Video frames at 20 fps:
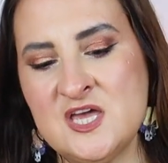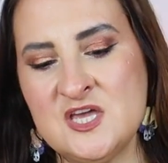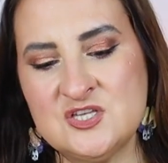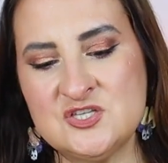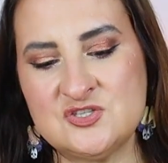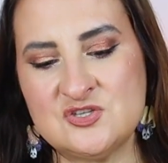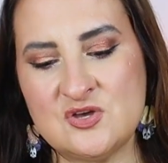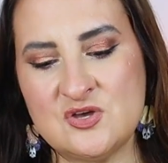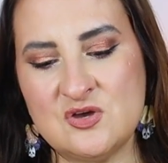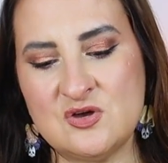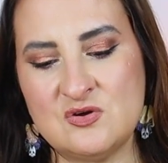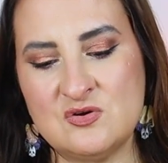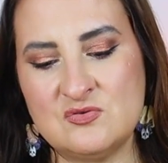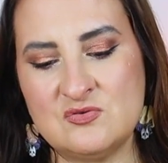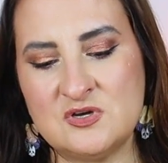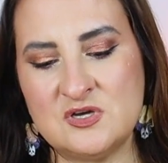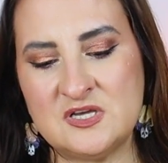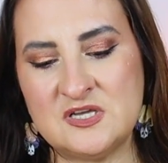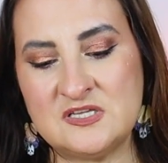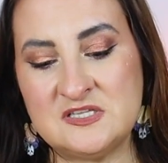
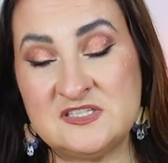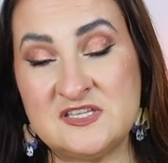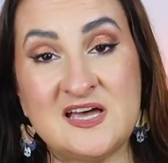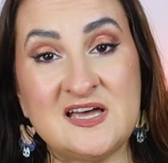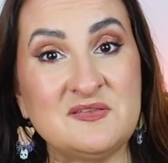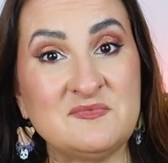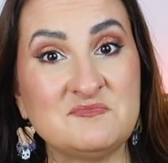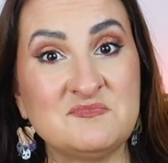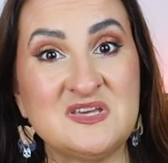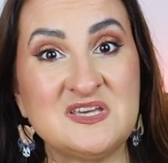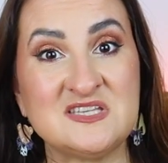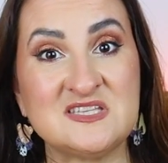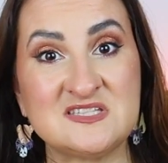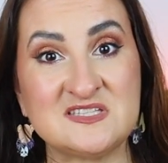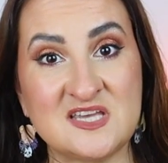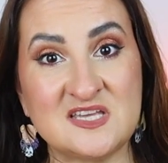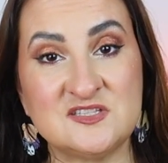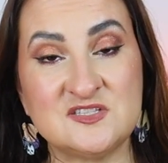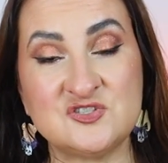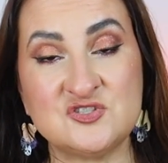So that makes
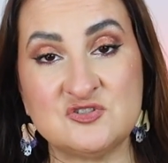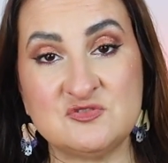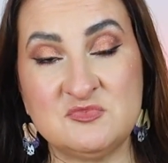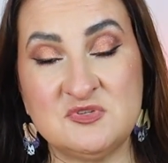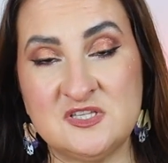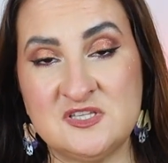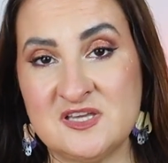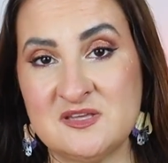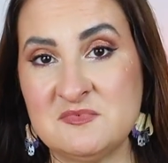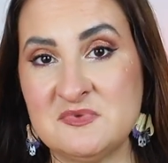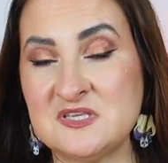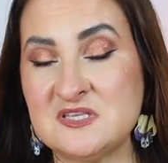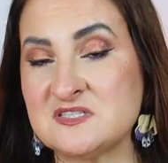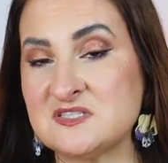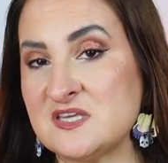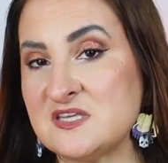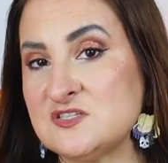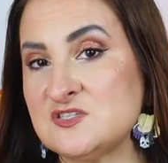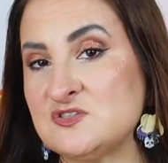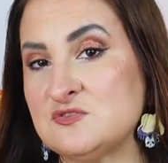sense to me. That makes
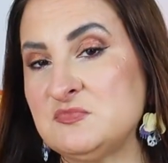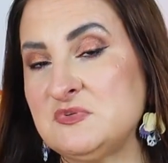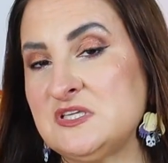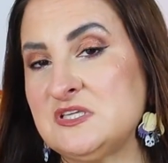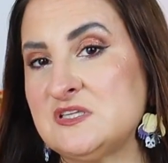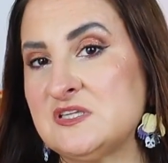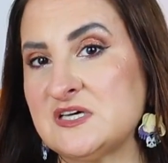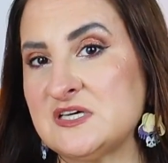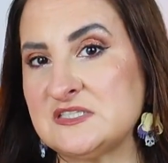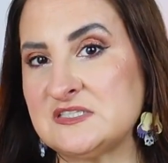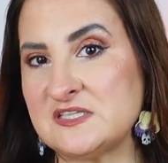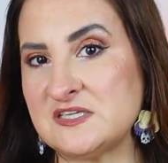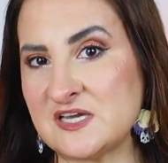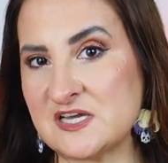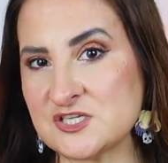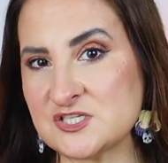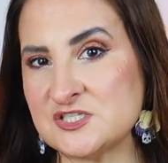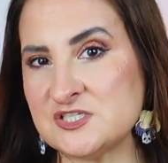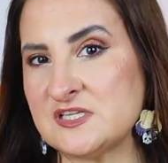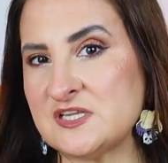sense to me that they
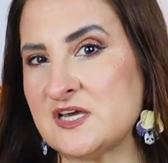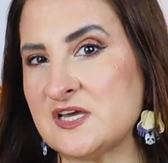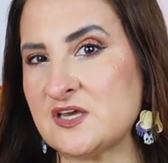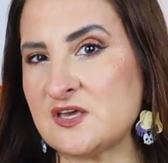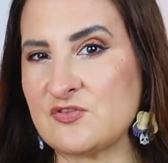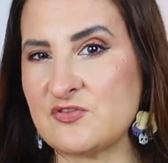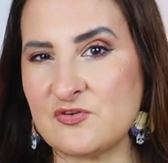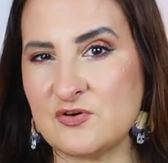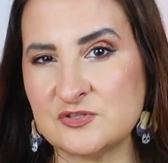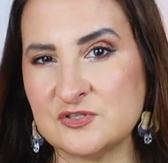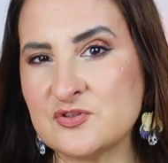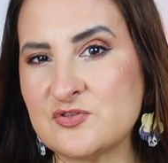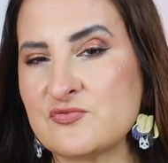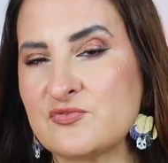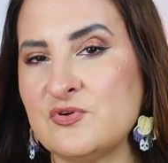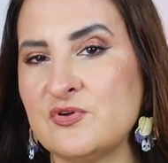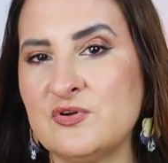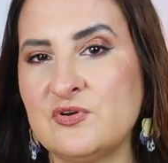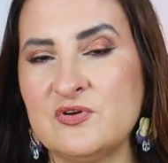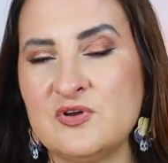actually like thought it
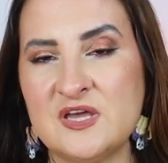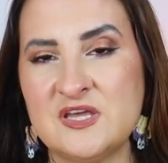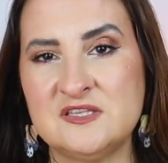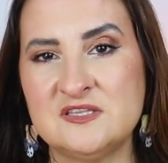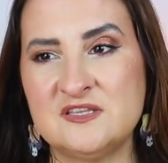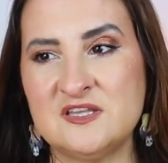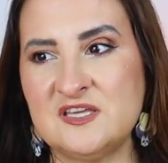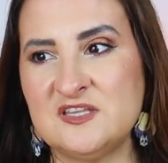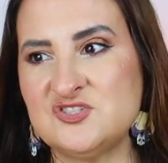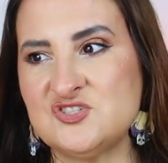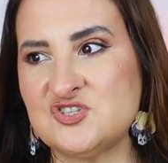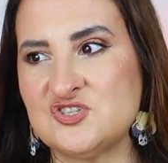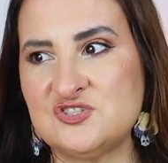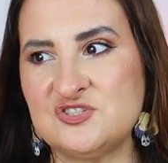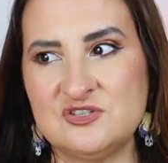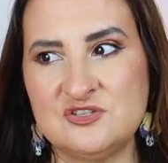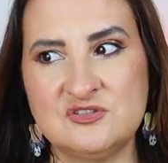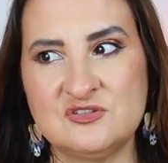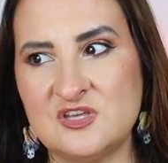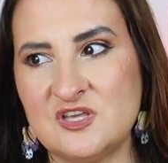through, and they just
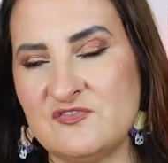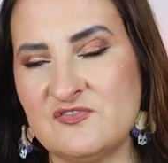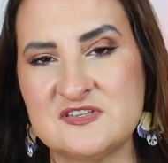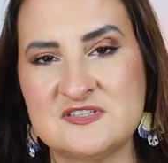didn't give